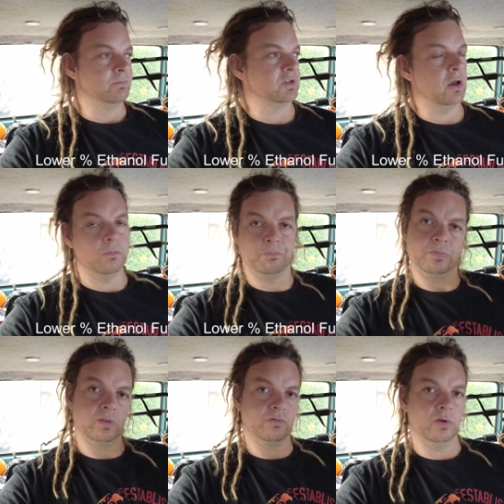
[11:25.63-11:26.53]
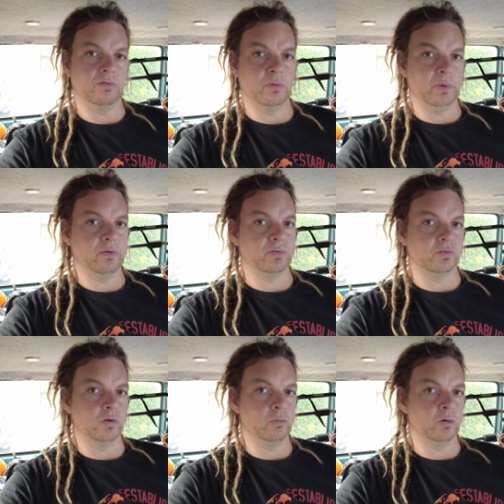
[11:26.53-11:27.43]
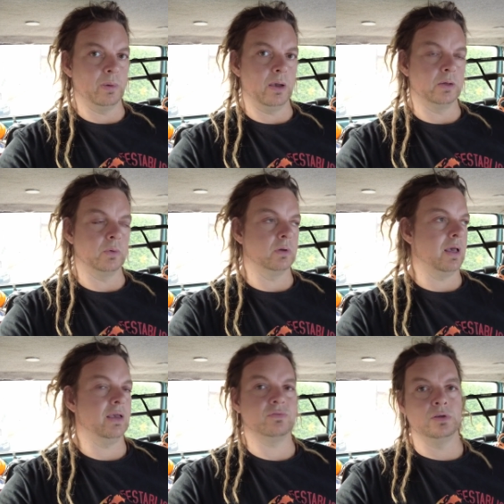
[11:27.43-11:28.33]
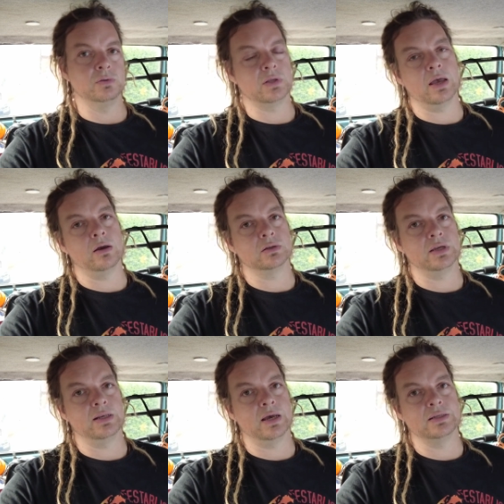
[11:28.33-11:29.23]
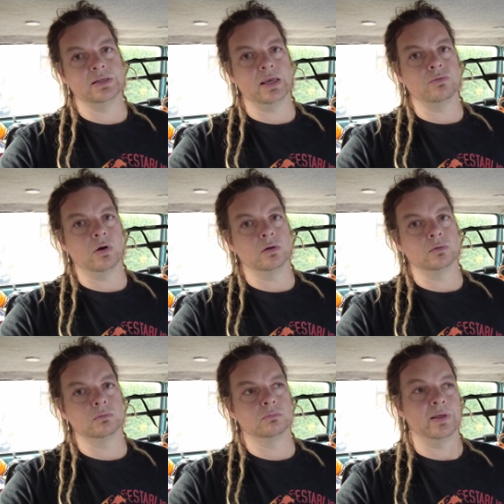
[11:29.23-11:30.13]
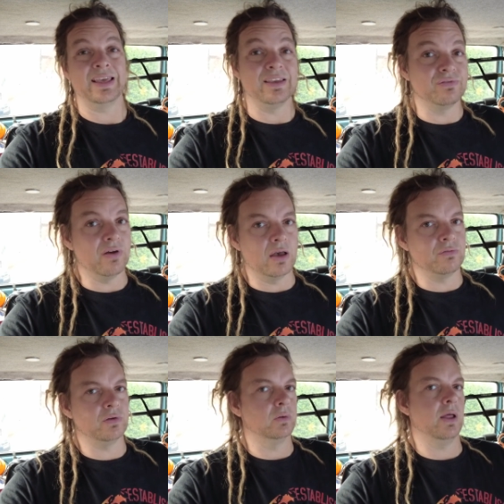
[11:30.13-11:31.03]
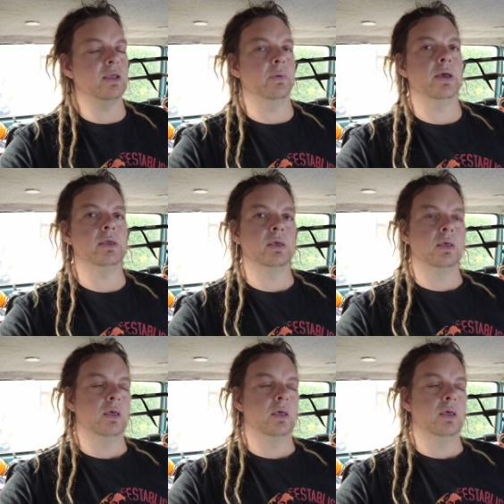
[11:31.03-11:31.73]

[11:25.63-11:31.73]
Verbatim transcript: So for, for beef, the Subaru powered one, I have to use the high octane 98 RON E5 fuel anyway